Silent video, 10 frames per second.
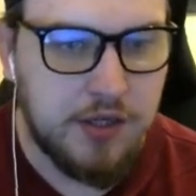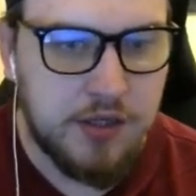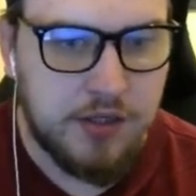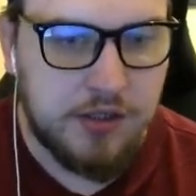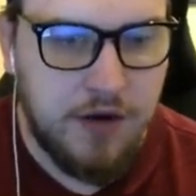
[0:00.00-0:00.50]

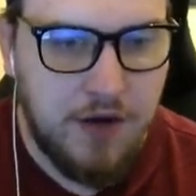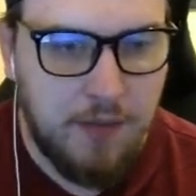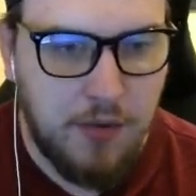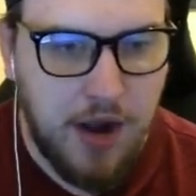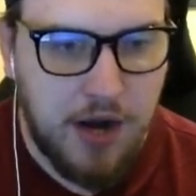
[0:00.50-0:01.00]

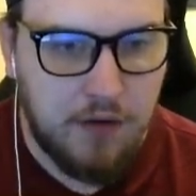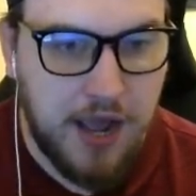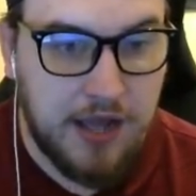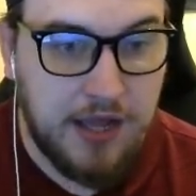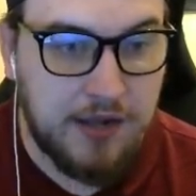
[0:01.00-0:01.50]
Gerard Moreno,
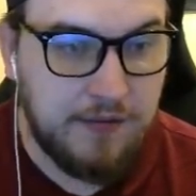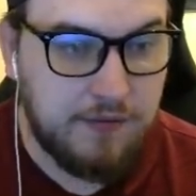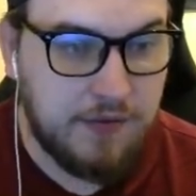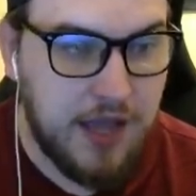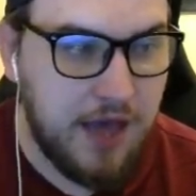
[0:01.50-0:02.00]
Nelly,
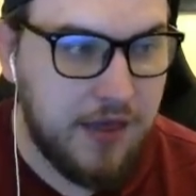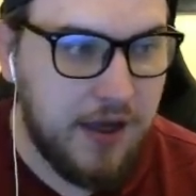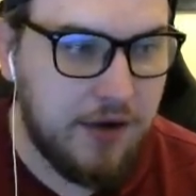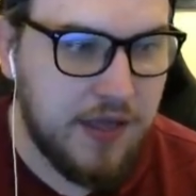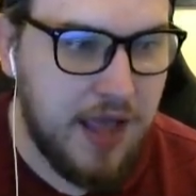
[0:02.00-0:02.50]
Dia
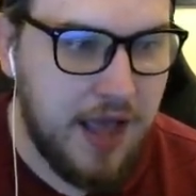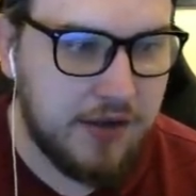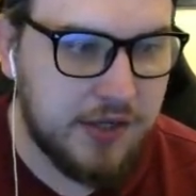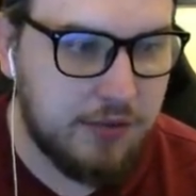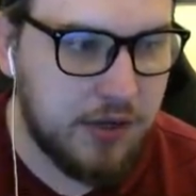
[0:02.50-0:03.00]
there in the
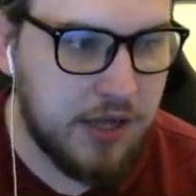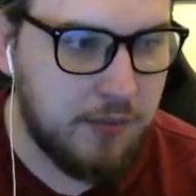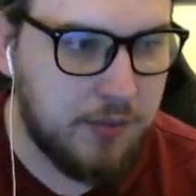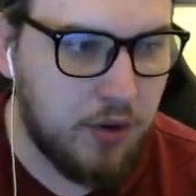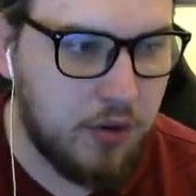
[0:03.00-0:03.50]
end. We get the
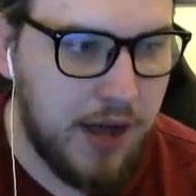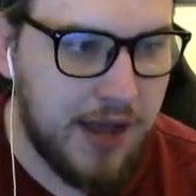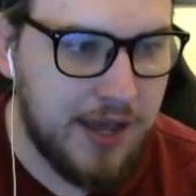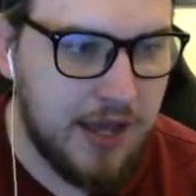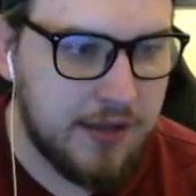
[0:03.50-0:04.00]
ball
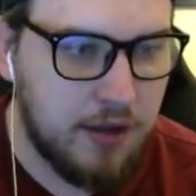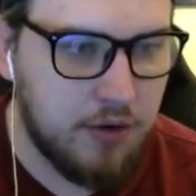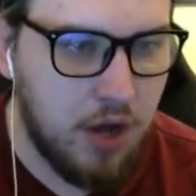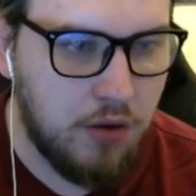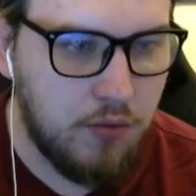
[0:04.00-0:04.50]
away. I don't
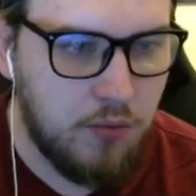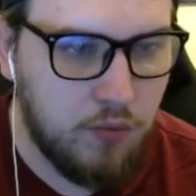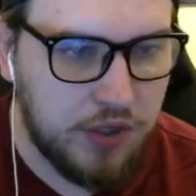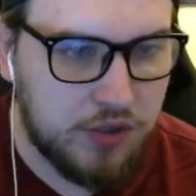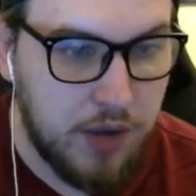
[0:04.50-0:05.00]
know
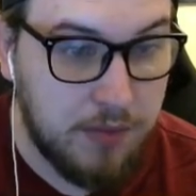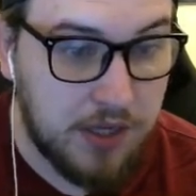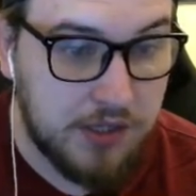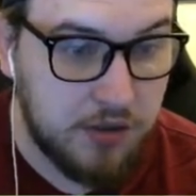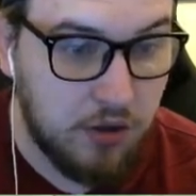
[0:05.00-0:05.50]
which way
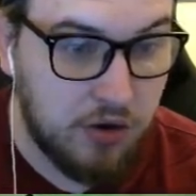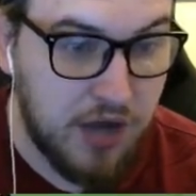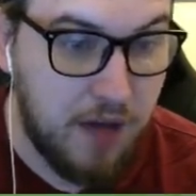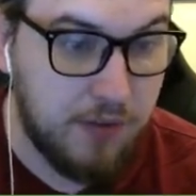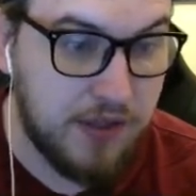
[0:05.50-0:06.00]
because look
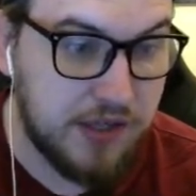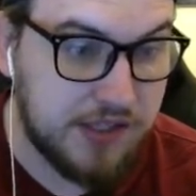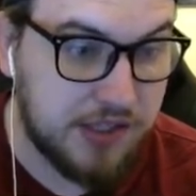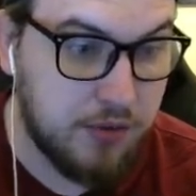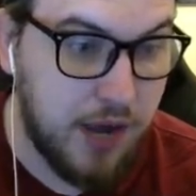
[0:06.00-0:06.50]
now in this
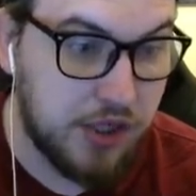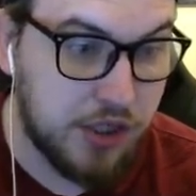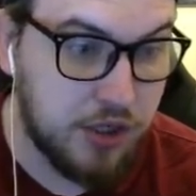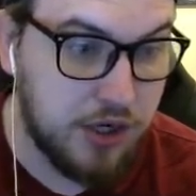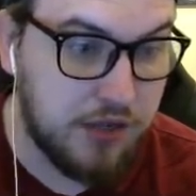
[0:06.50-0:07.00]

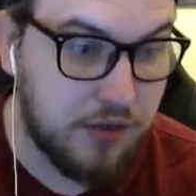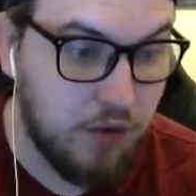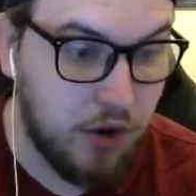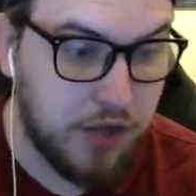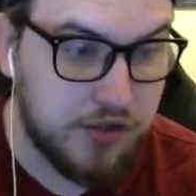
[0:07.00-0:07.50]
situation, you need the
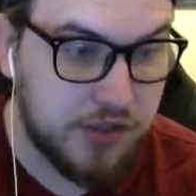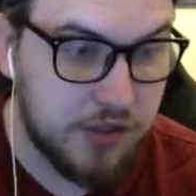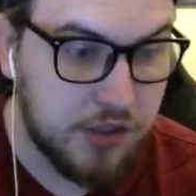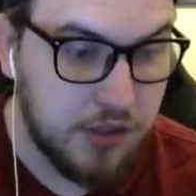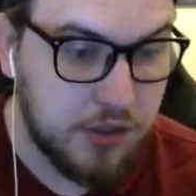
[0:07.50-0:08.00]
runners.
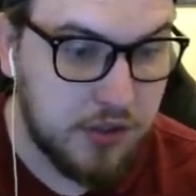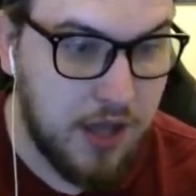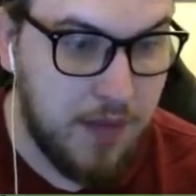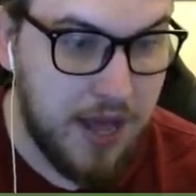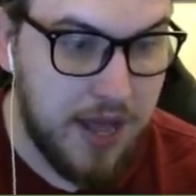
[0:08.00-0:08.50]

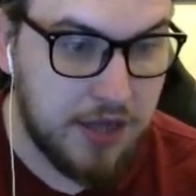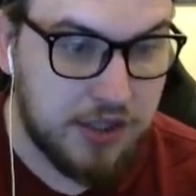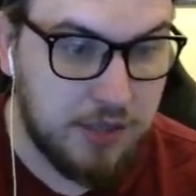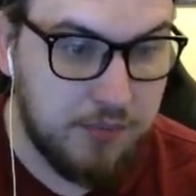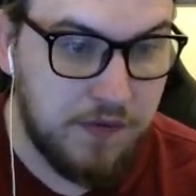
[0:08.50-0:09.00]
That might
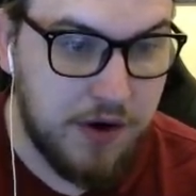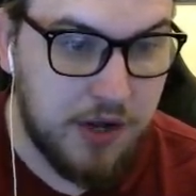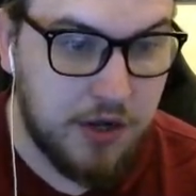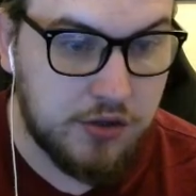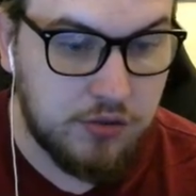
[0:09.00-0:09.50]
actually be very
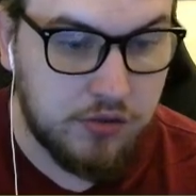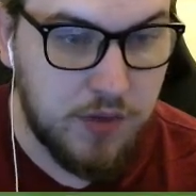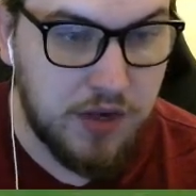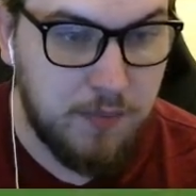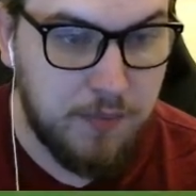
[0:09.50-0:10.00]
good to
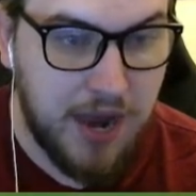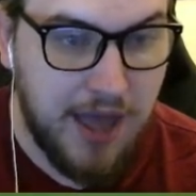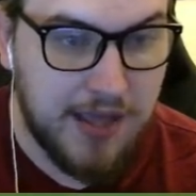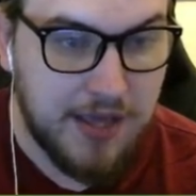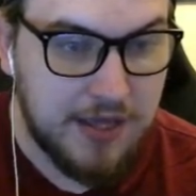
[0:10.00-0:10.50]
Ousmane
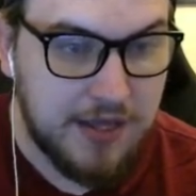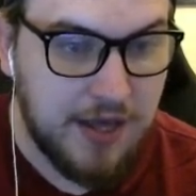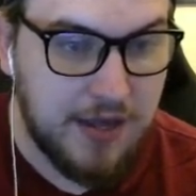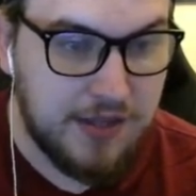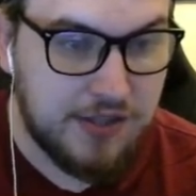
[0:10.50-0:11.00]
Dembele.
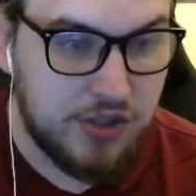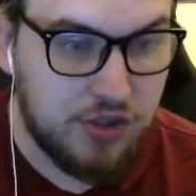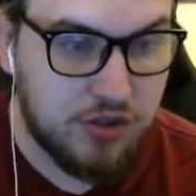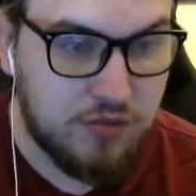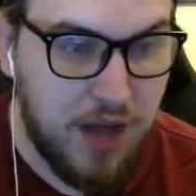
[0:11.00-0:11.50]
And this
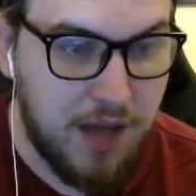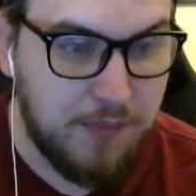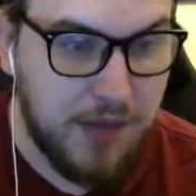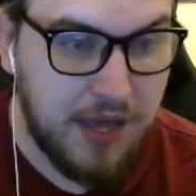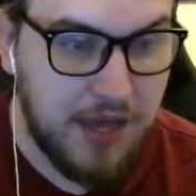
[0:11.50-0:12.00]
just might
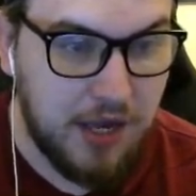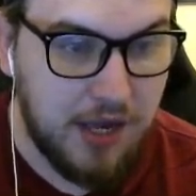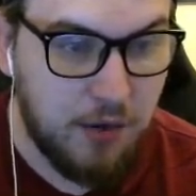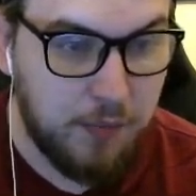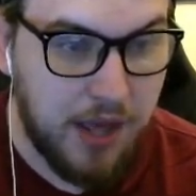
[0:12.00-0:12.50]
be a
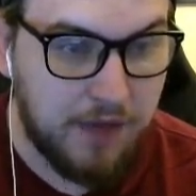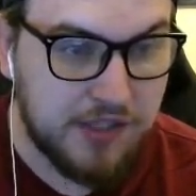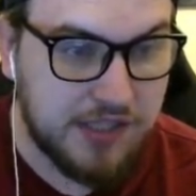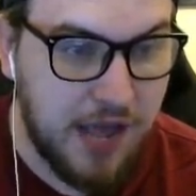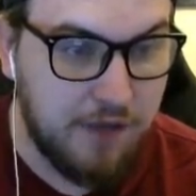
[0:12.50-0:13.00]
little bit of a
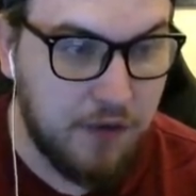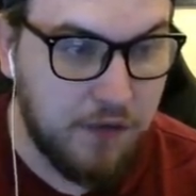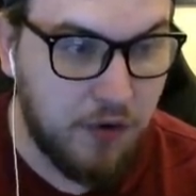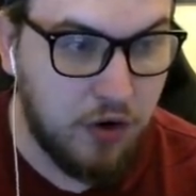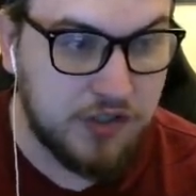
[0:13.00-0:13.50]
saviour
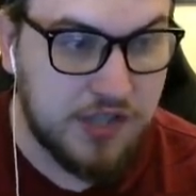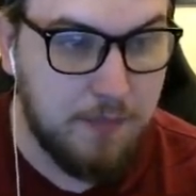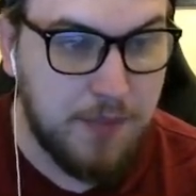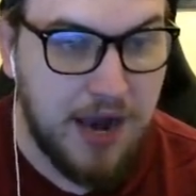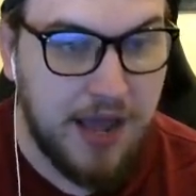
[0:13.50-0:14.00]
for us.
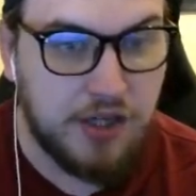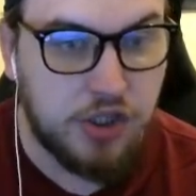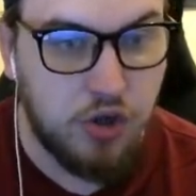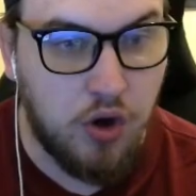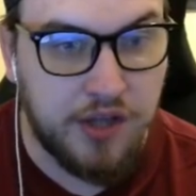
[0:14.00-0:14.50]
Dembele,
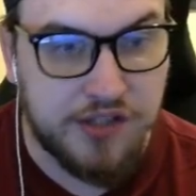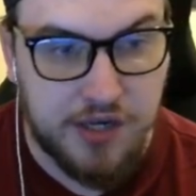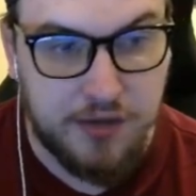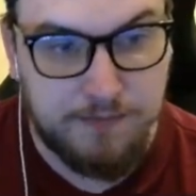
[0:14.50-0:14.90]
shot isn't.